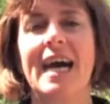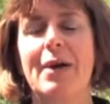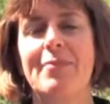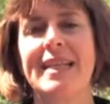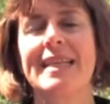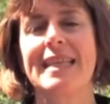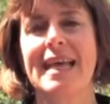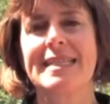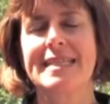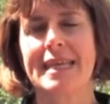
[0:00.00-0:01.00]
A mental
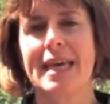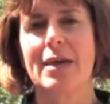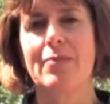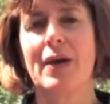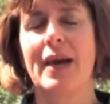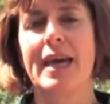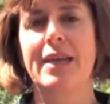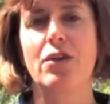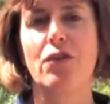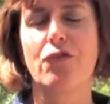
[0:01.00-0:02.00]
landscape
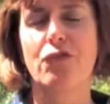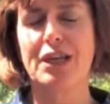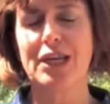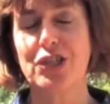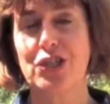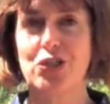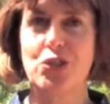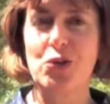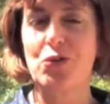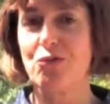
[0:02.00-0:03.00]
in relation
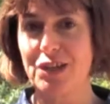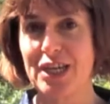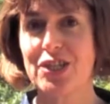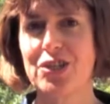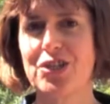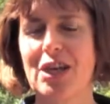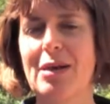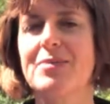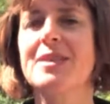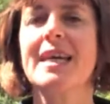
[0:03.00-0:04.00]
to
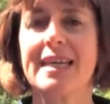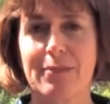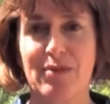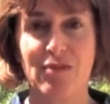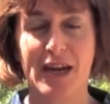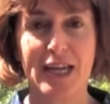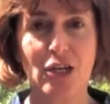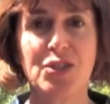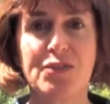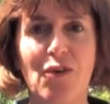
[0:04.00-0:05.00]
relationships can be very
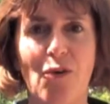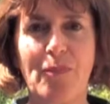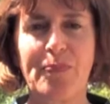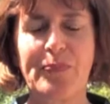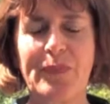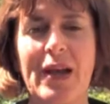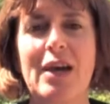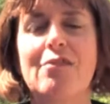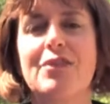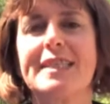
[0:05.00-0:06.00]
useful.
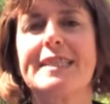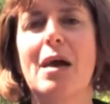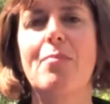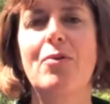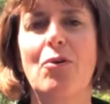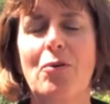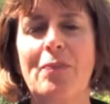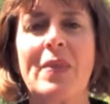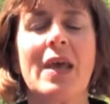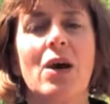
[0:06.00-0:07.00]
For example,
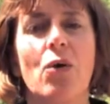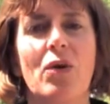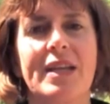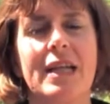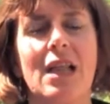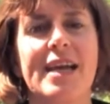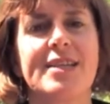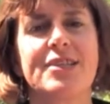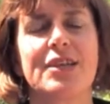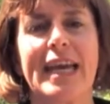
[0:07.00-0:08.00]
when
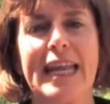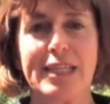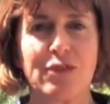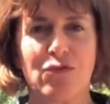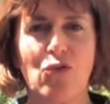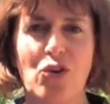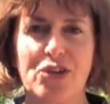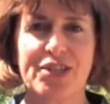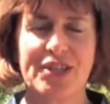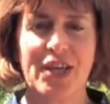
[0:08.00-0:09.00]
clients are getting
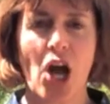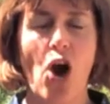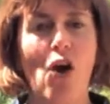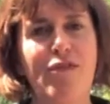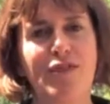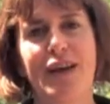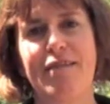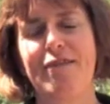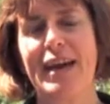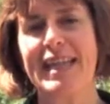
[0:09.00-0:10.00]
divorced, often I
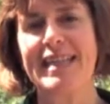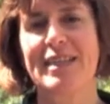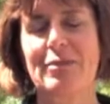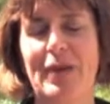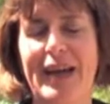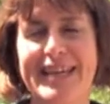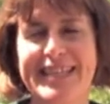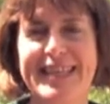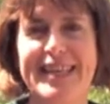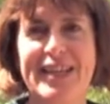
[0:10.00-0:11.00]
find that the
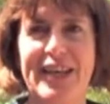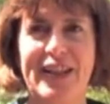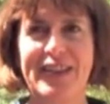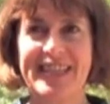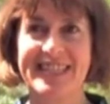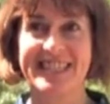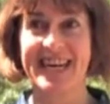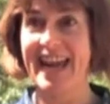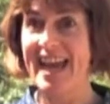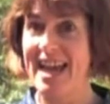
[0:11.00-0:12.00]
person that is
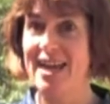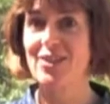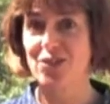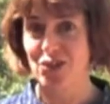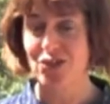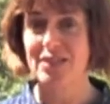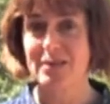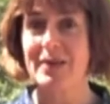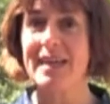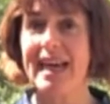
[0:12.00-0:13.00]
their ex or soon
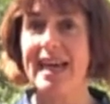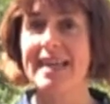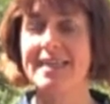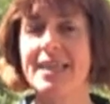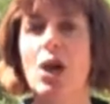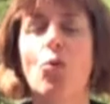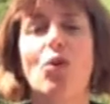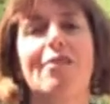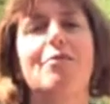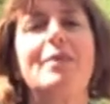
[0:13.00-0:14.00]
to be ex will
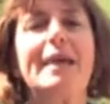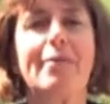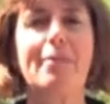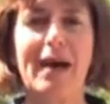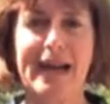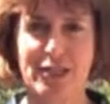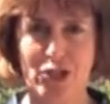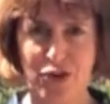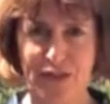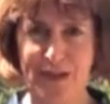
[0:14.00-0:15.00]
have a big impact
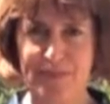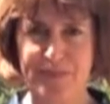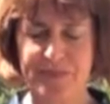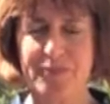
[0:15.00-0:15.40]
on them.